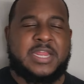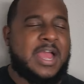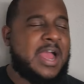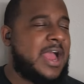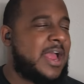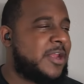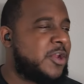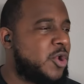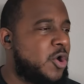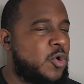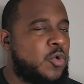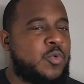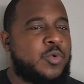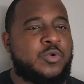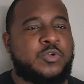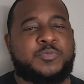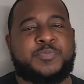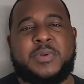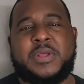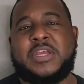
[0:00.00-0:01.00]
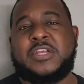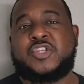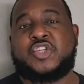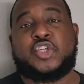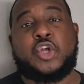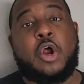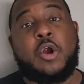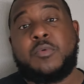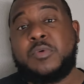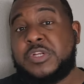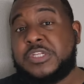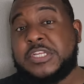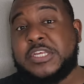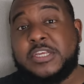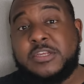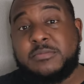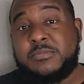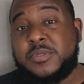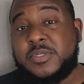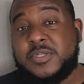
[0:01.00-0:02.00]
Now, I know we was playing sorry
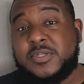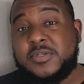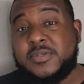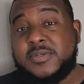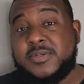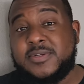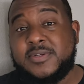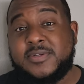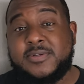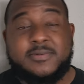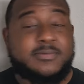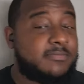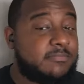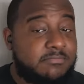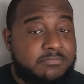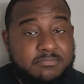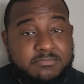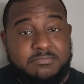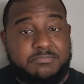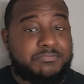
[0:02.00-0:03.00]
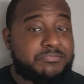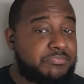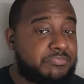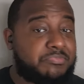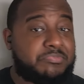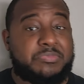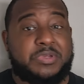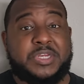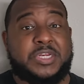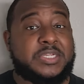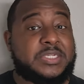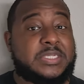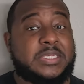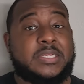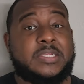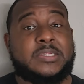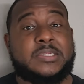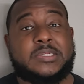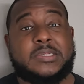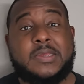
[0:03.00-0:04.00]
teams, in a
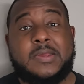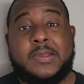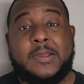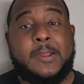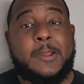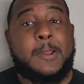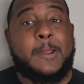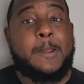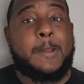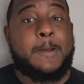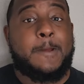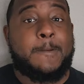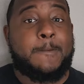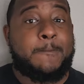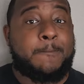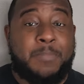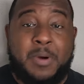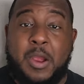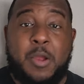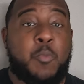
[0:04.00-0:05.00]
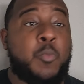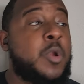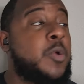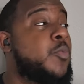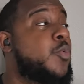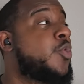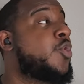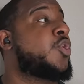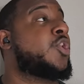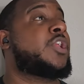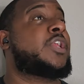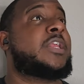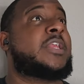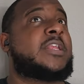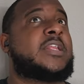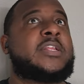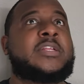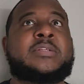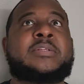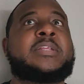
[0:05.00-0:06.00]
sense, but we were
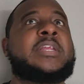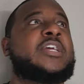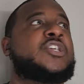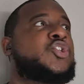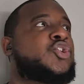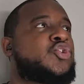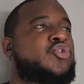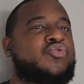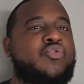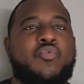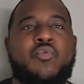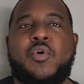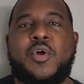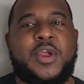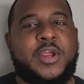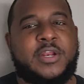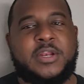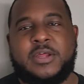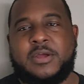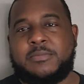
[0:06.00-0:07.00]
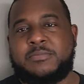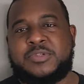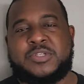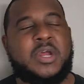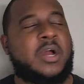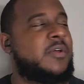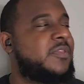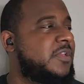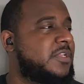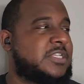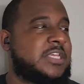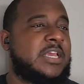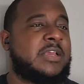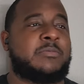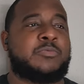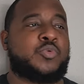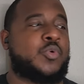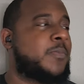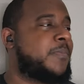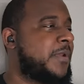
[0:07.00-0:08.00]
destroying them. Other
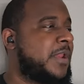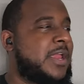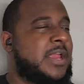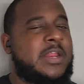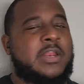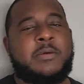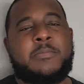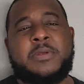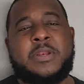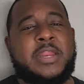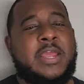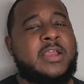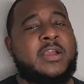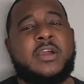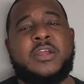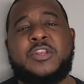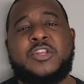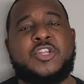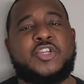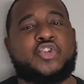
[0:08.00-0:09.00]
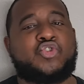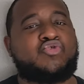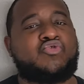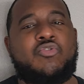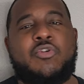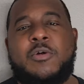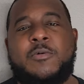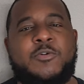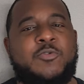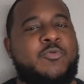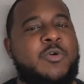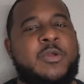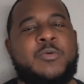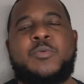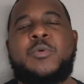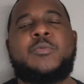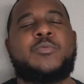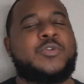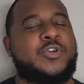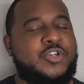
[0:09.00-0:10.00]
teams were playing them, and they couldn't destroy them the way
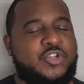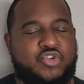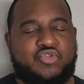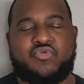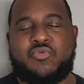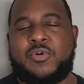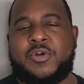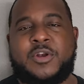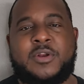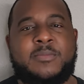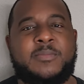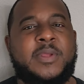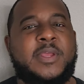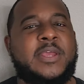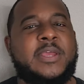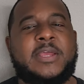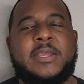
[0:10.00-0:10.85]
we were destroying them.